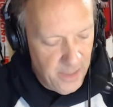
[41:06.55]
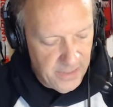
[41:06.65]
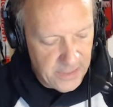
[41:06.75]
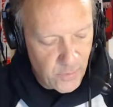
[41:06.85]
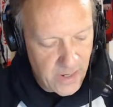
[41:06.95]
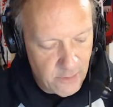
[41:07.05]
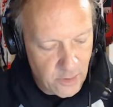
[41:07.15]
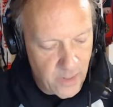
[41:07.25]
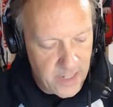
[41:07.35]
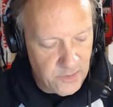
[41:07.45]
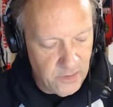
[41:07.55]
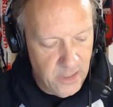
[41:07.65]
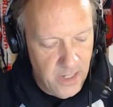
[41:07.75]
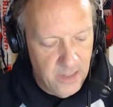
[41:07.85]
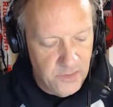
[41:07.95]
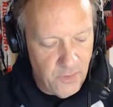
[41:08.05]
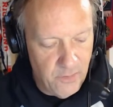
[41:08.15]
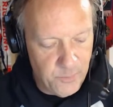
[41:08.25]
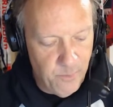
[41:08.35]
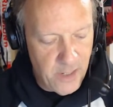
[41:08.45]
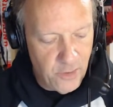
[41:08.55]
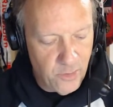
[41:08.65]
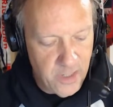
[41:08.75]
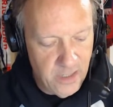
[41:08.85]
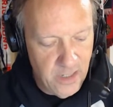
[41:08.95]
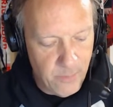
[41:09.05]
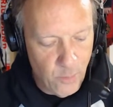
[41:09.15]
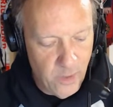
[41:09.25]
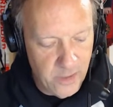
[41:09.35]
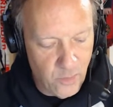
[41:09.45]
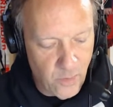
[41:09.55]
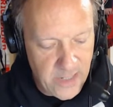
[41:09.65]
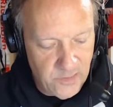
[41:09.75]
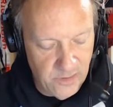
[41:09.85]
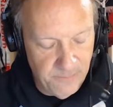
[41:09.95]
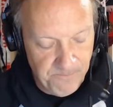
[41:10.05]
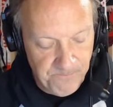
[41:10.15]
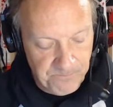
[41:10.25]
They travel to Grayson. So it is Meadow Creek at number 1 Grayson,